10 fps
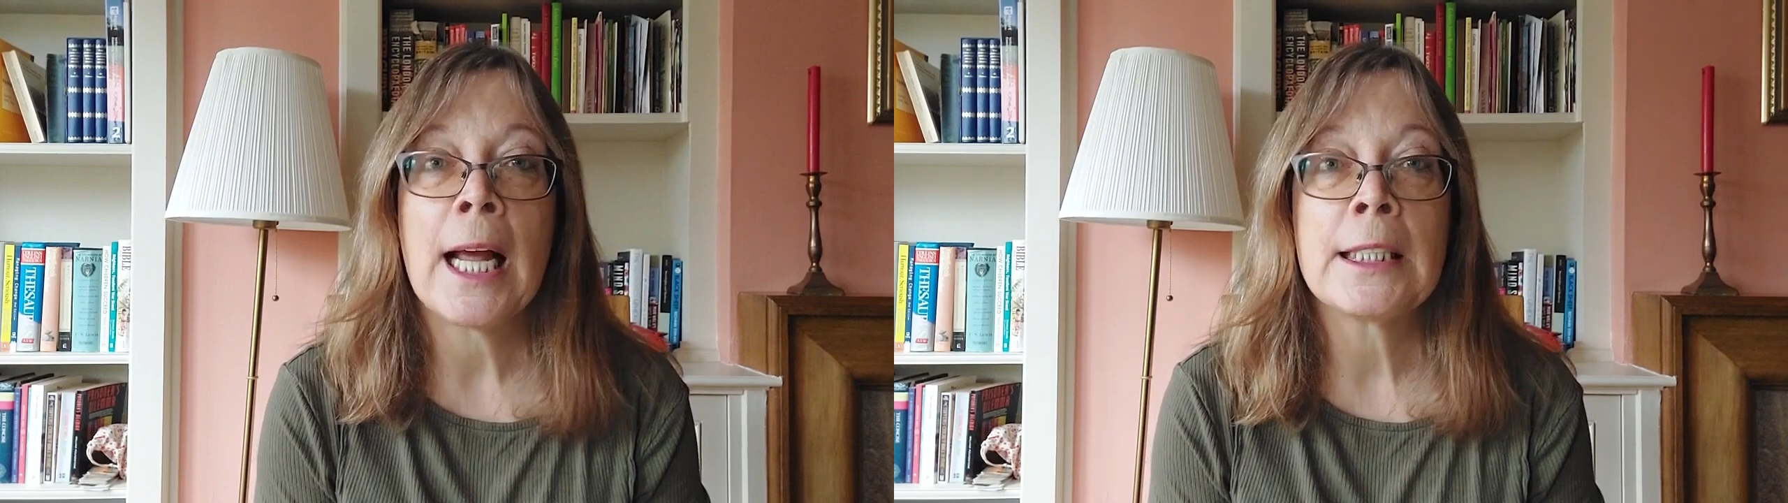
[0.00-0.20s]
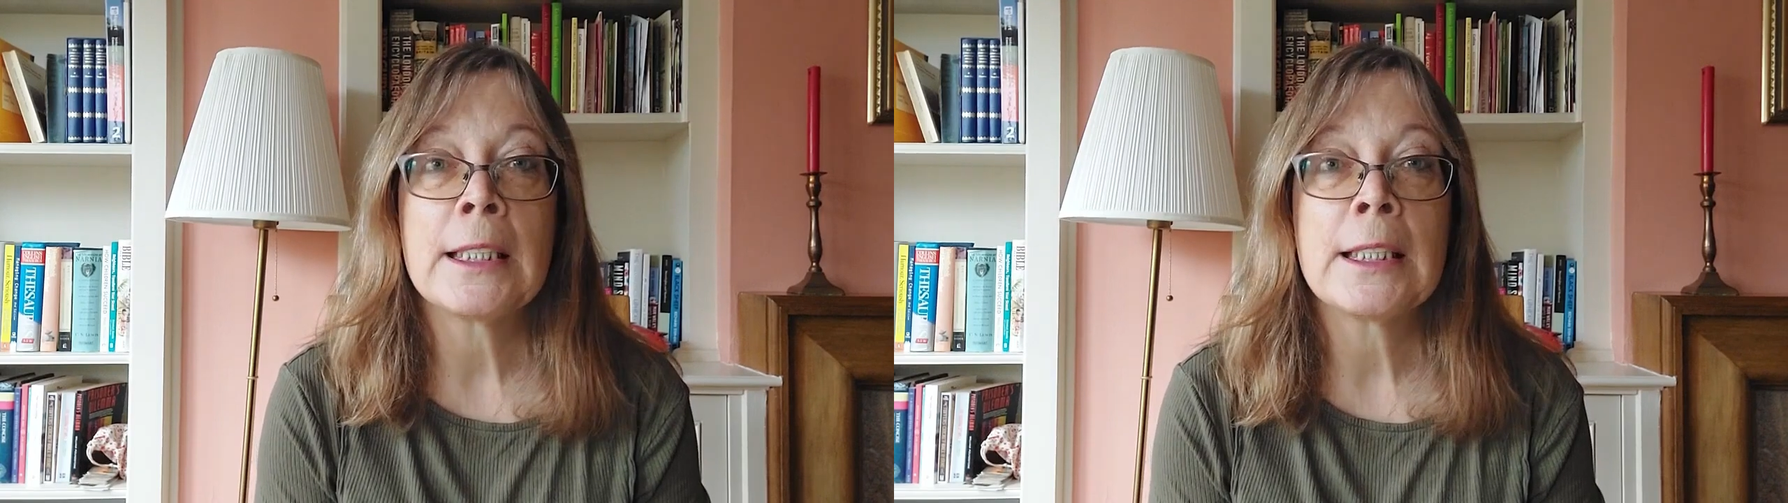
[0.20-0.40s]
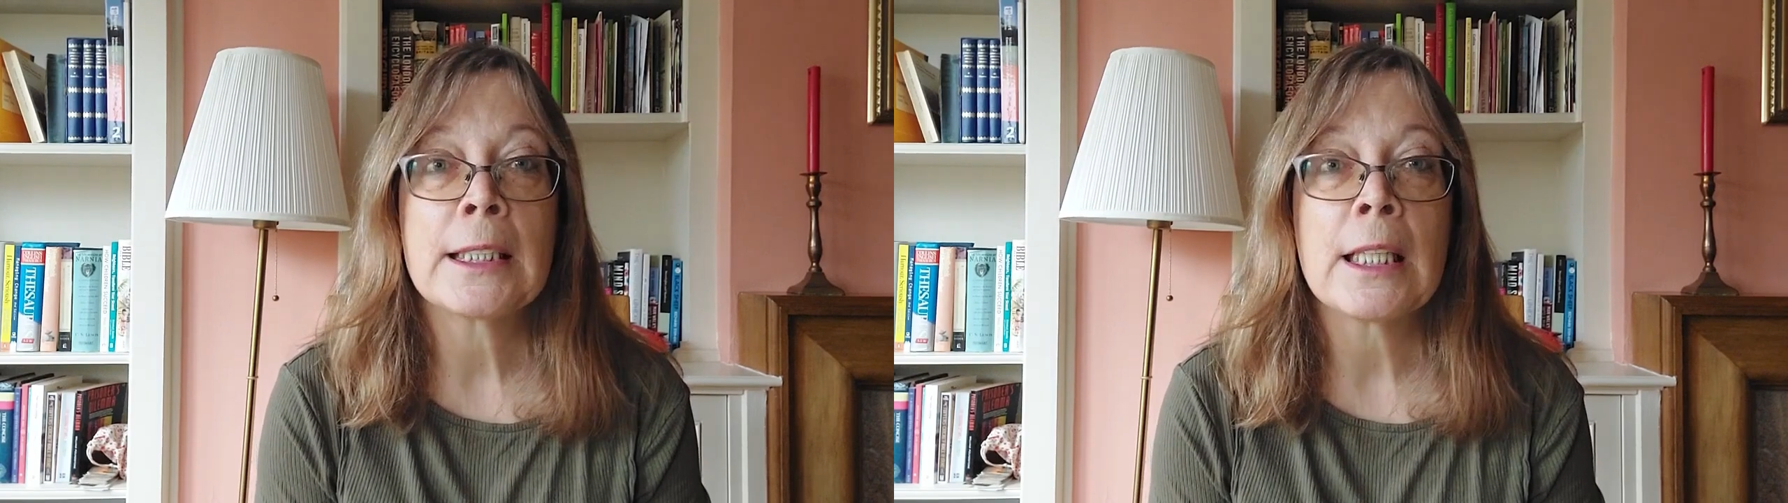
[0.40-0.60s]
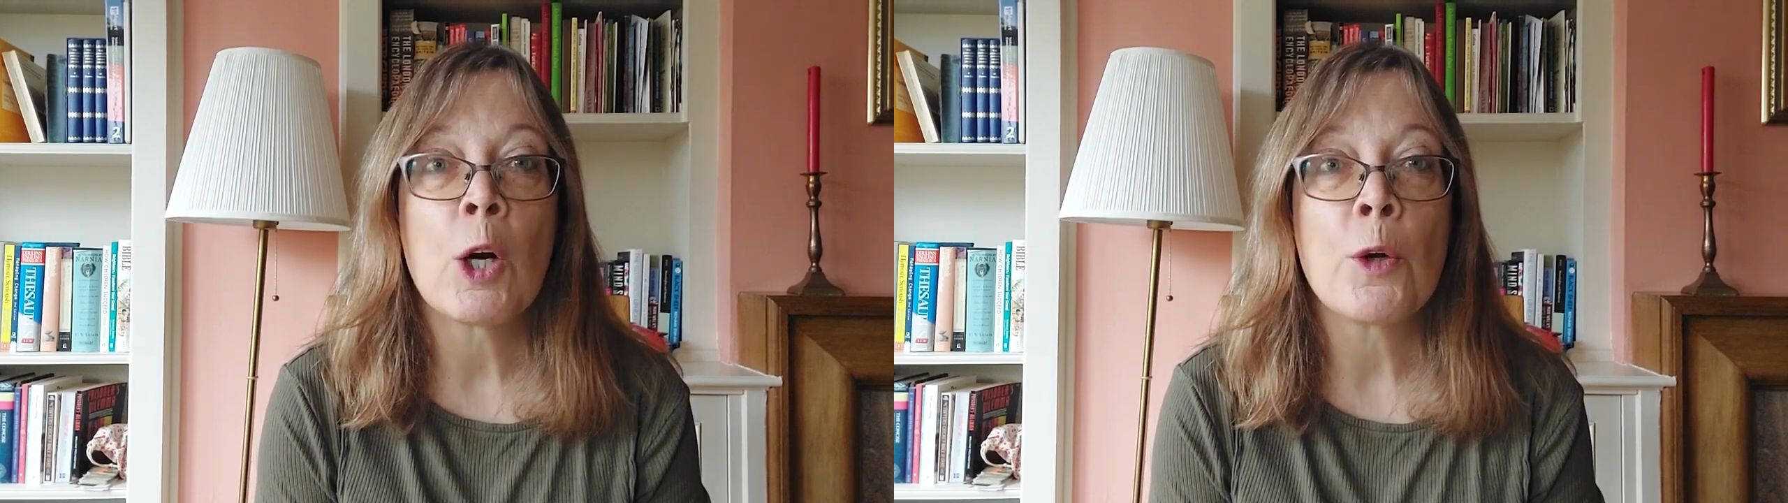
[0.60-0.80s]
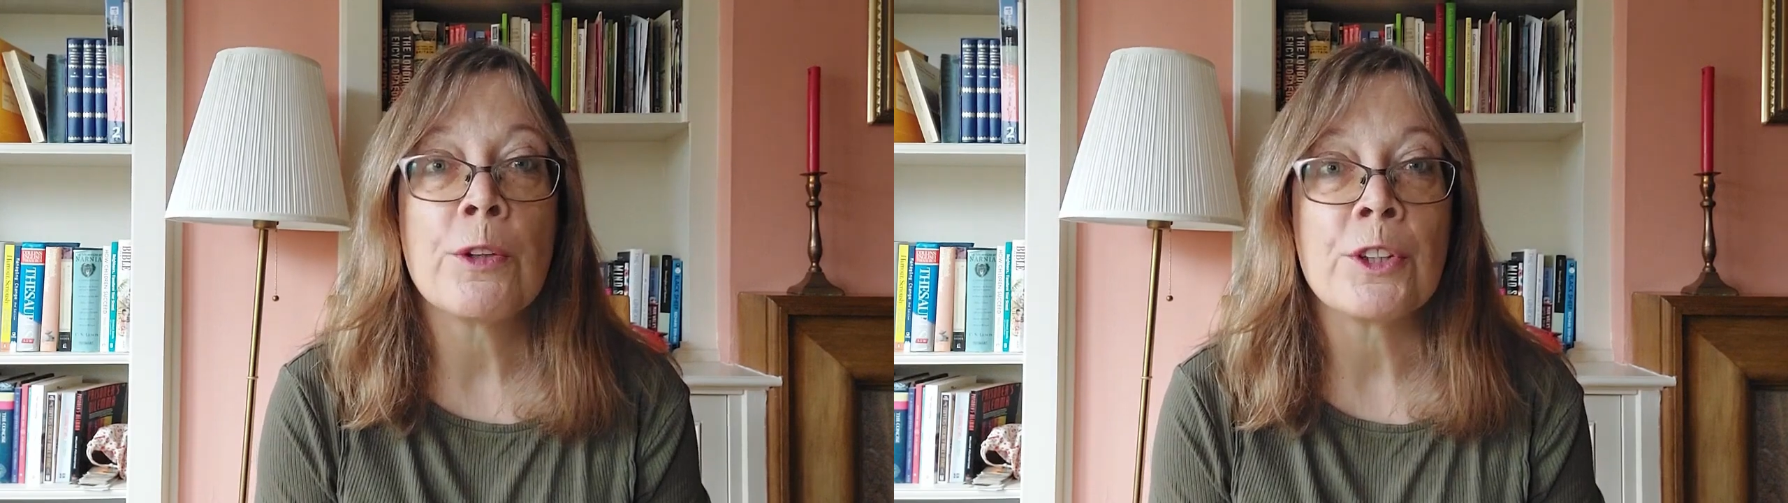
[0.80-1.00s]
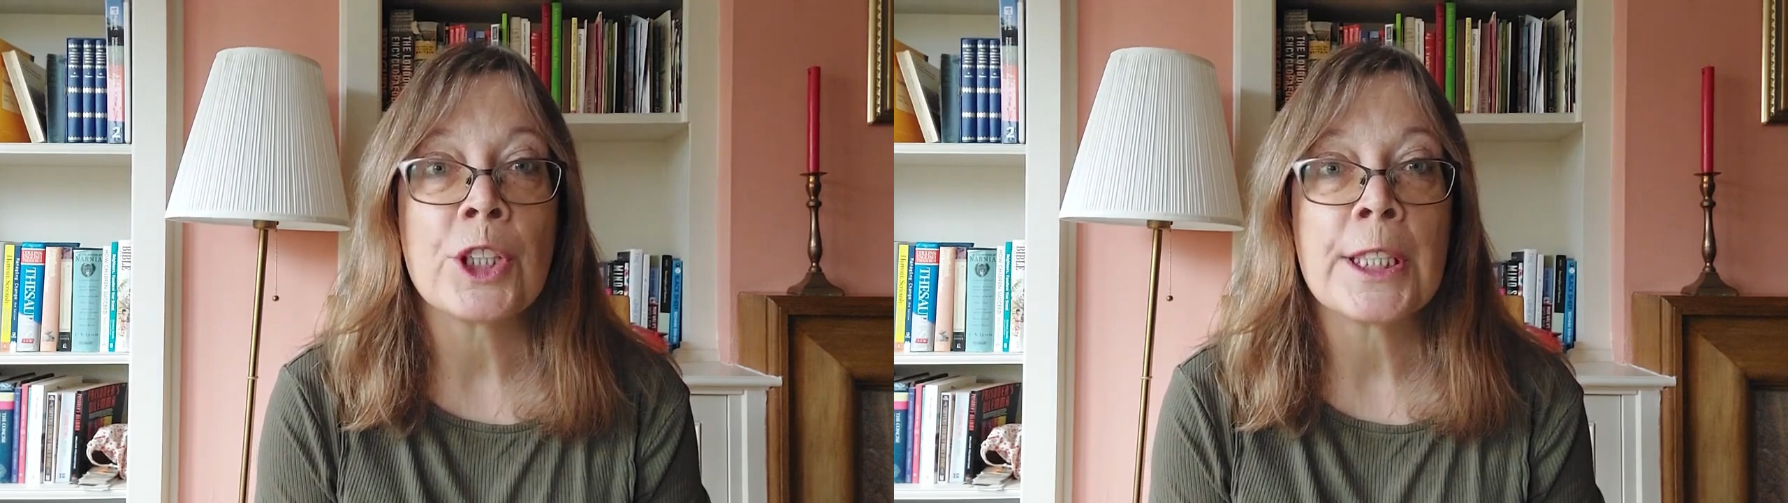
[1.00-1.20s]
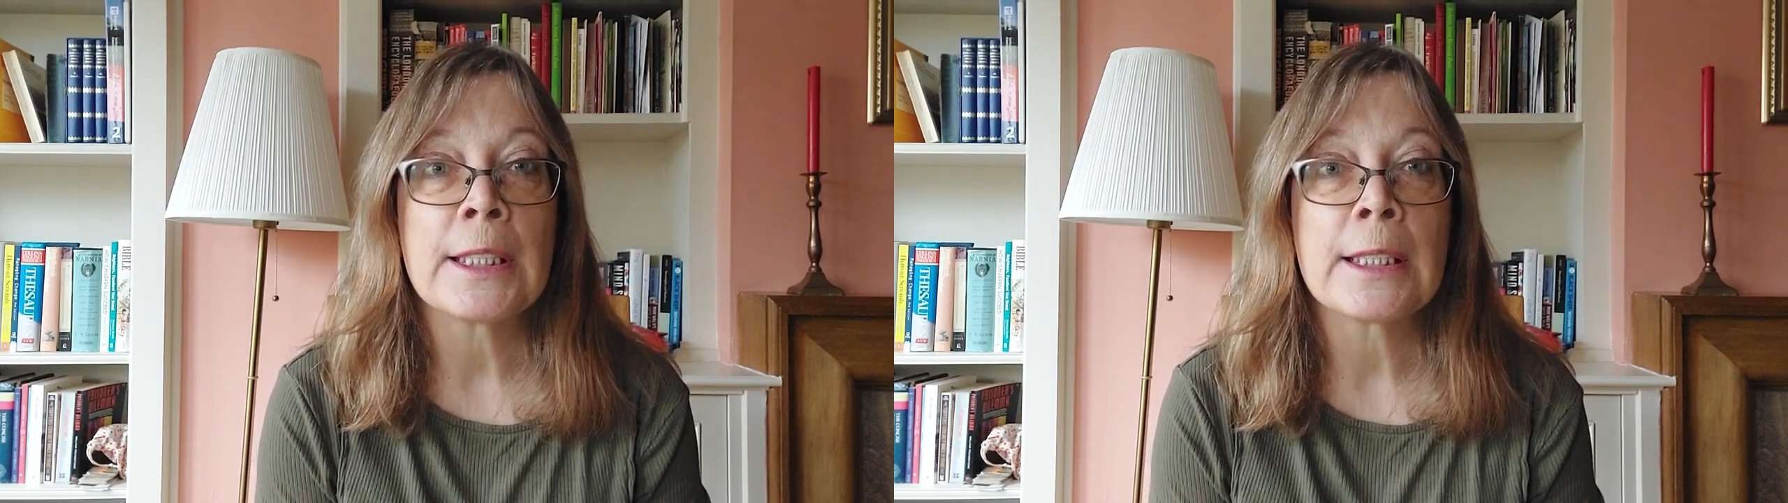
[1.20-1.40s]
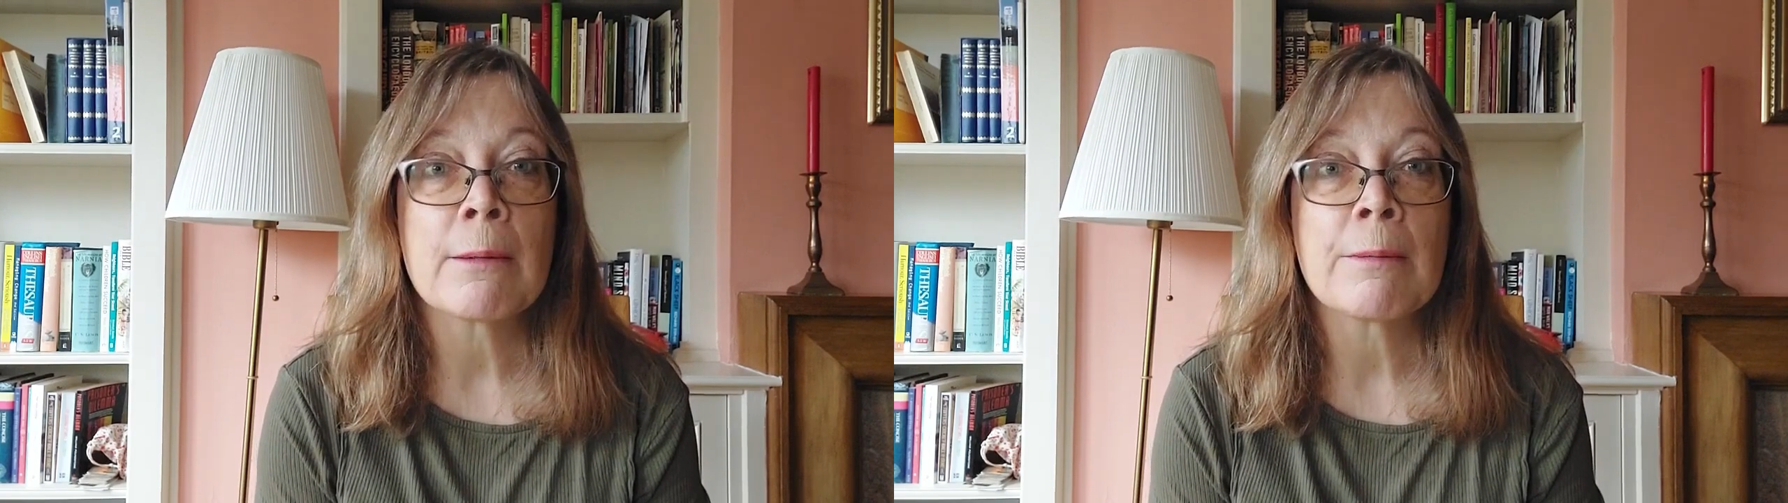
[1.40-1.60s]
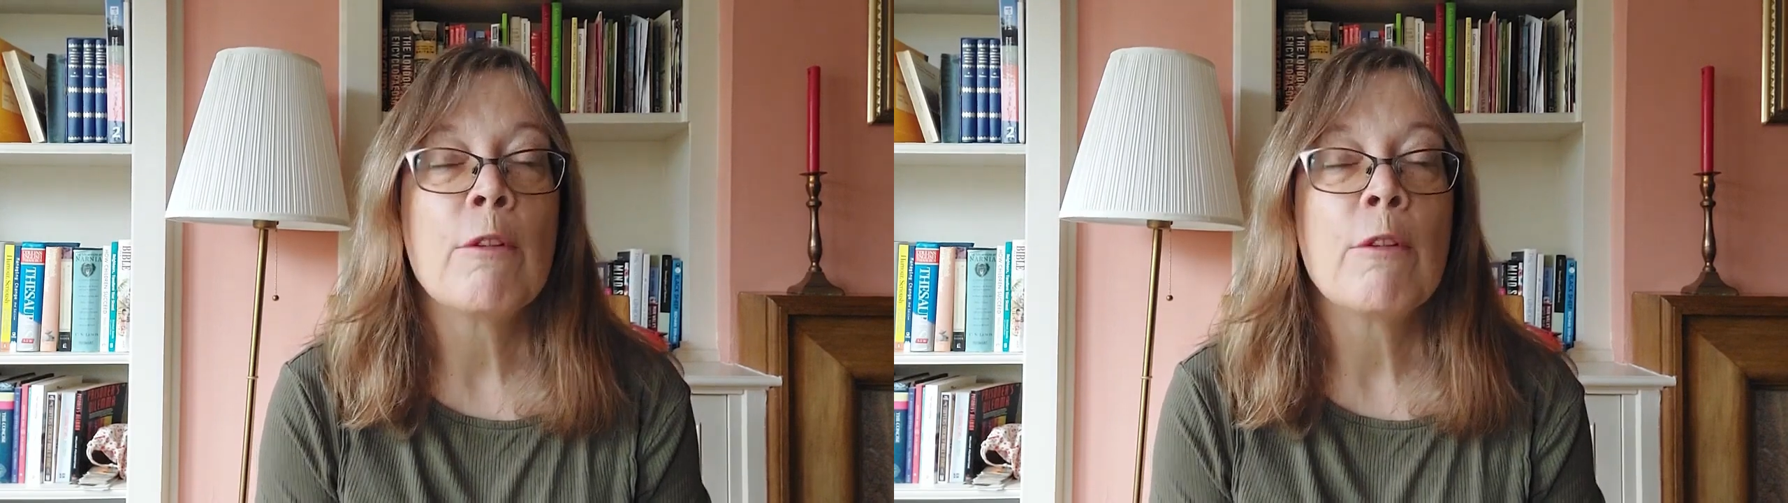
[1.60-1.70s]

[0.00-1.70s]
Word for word: and unconscious.